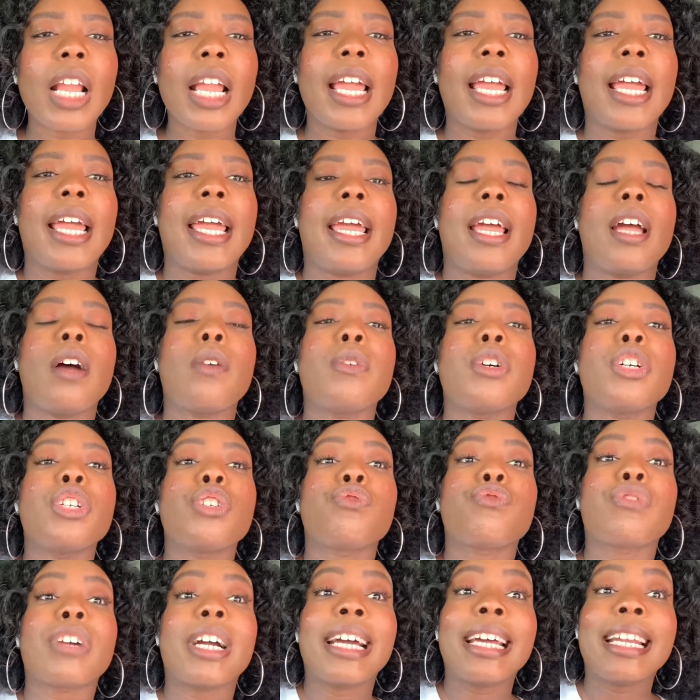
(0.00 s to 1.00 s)
it was
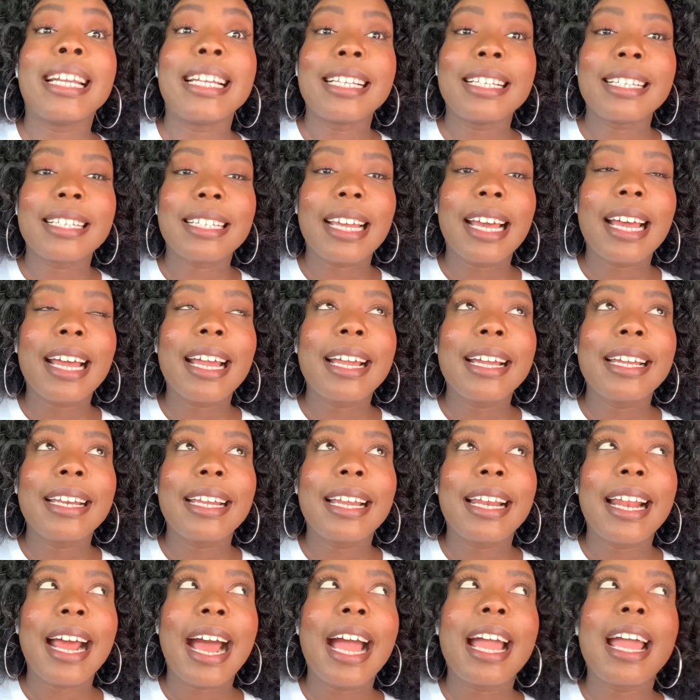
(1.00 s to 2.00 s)
red inside
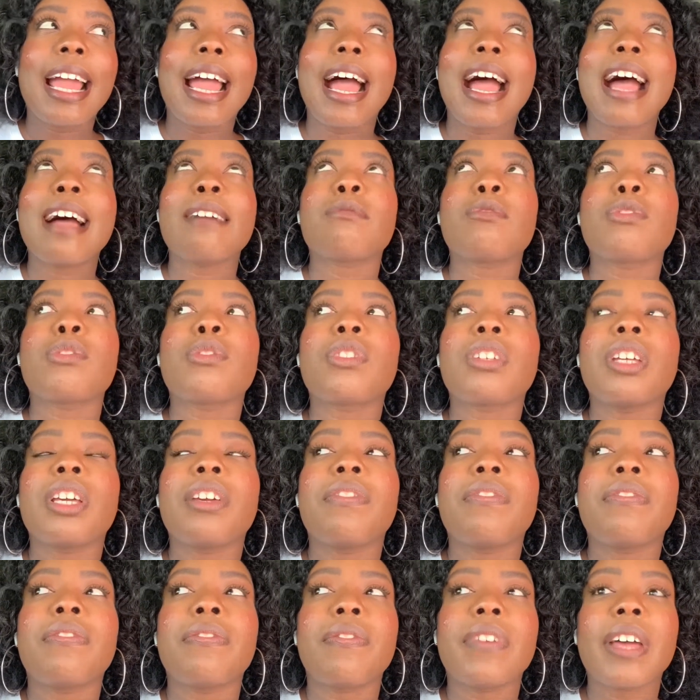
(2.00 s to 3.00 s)
and I absolutely
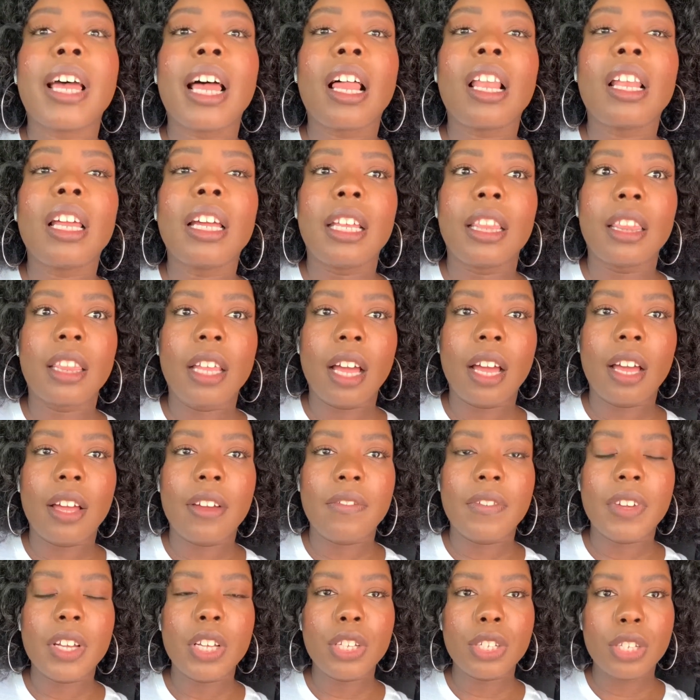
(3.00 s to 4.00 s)
fell in
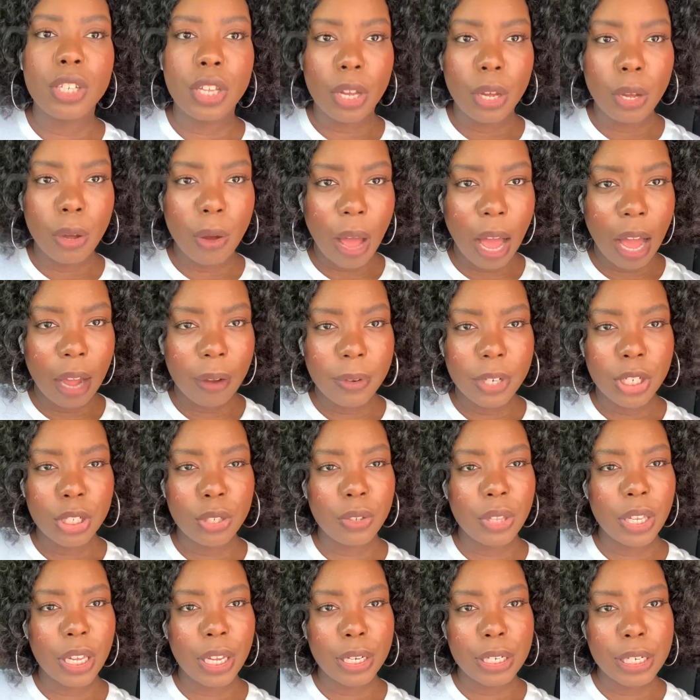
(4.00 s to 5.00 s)
love. So I would do
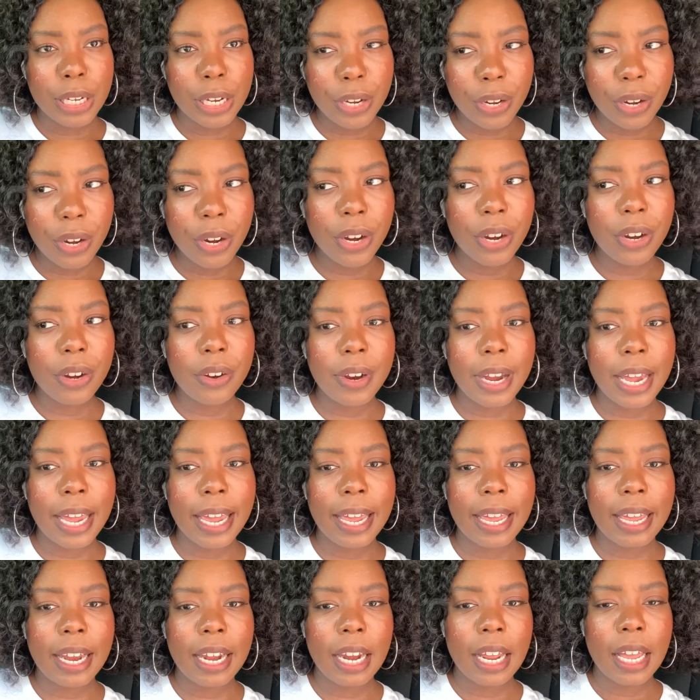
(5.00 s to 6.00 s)
the interior
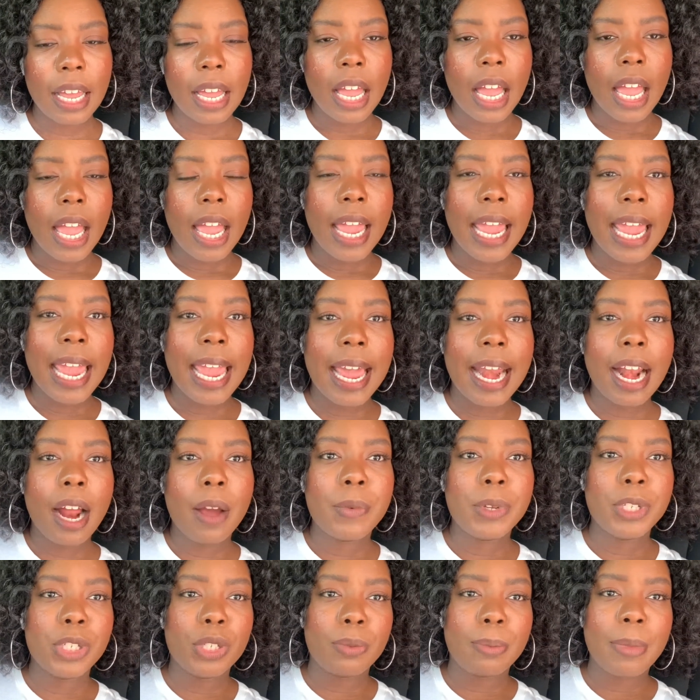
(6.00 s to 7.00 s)
red, and I
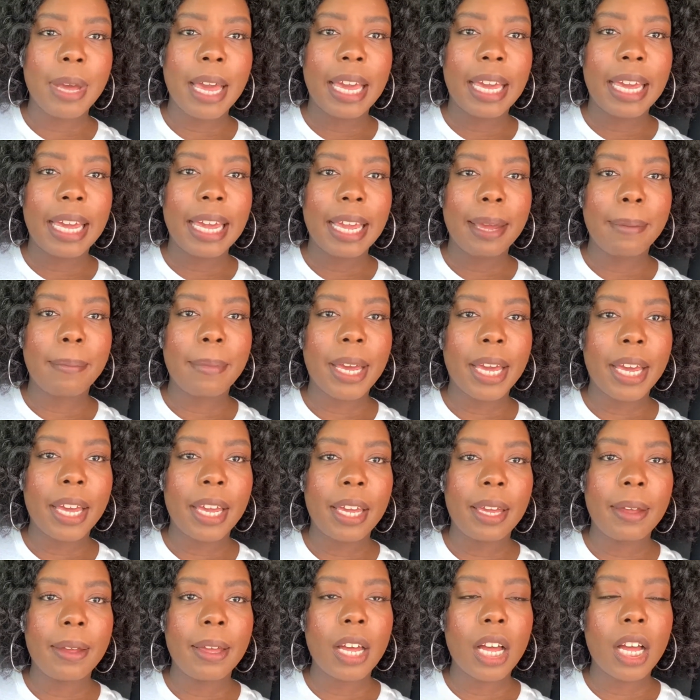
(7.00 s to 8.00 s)
would do
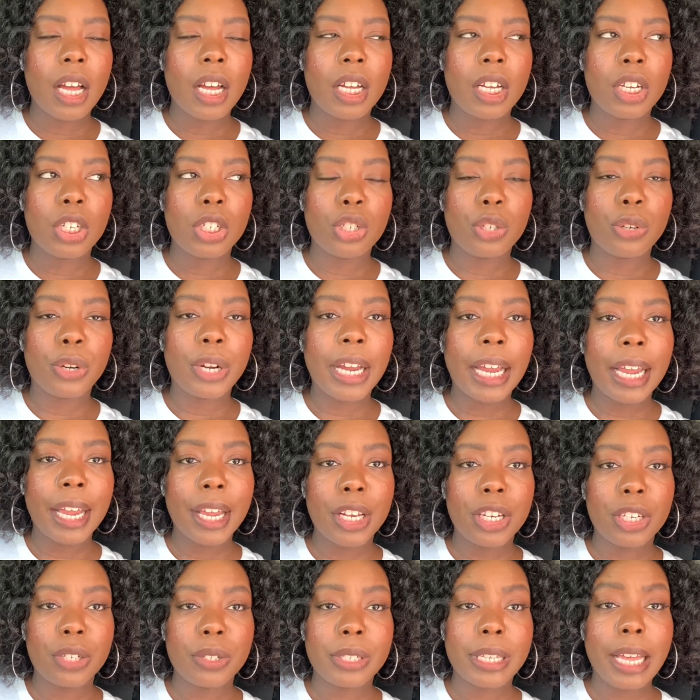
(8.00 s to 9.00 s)
my door
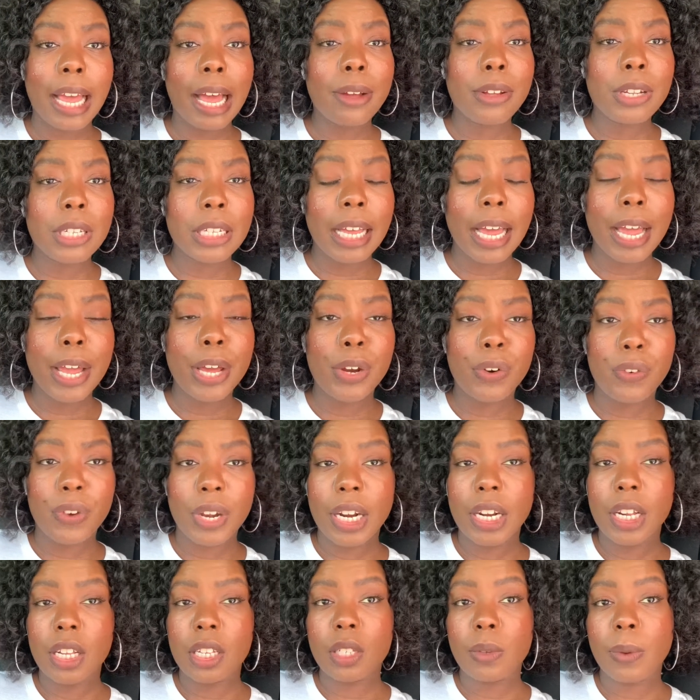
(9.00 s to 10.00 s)
handles outside red
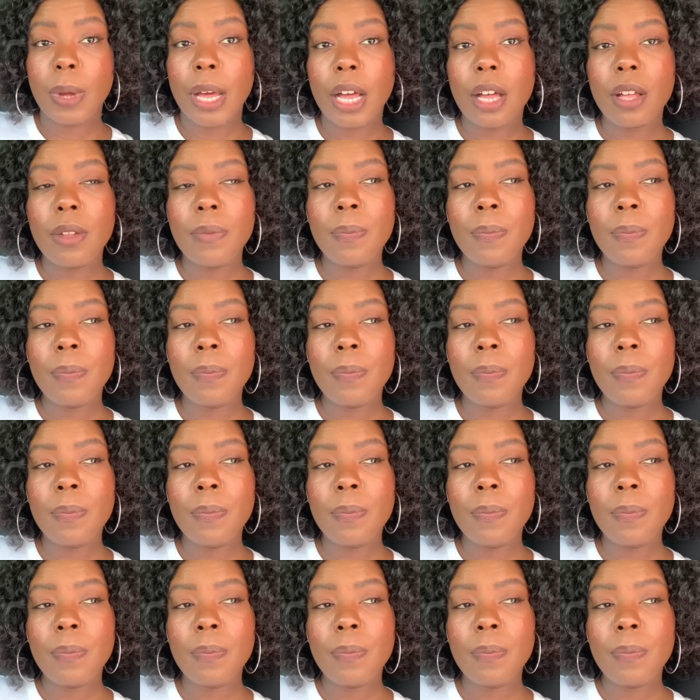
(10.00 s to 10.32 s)
as well.